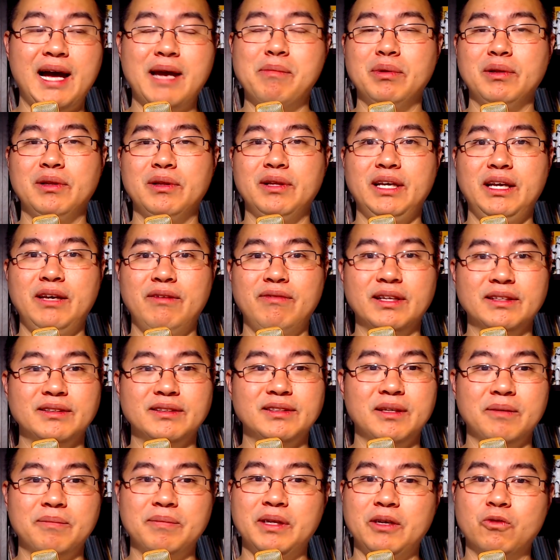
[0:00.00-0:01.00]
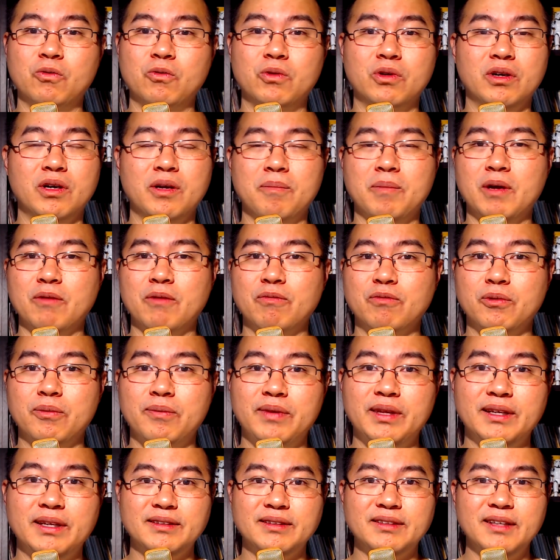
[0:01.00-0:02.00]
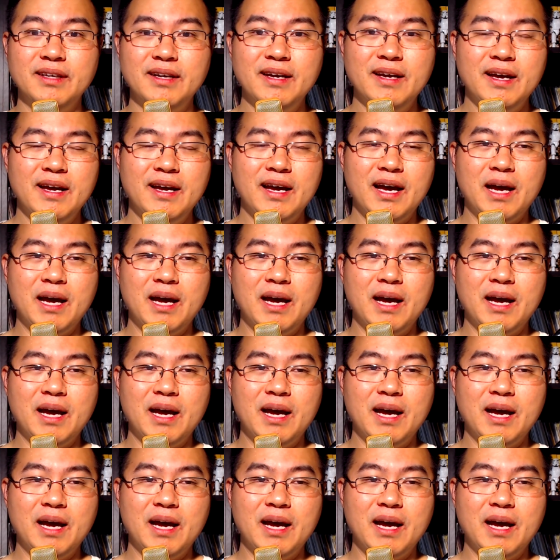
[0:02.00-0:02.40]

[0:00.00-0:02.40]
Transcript: I believe that something will come up this.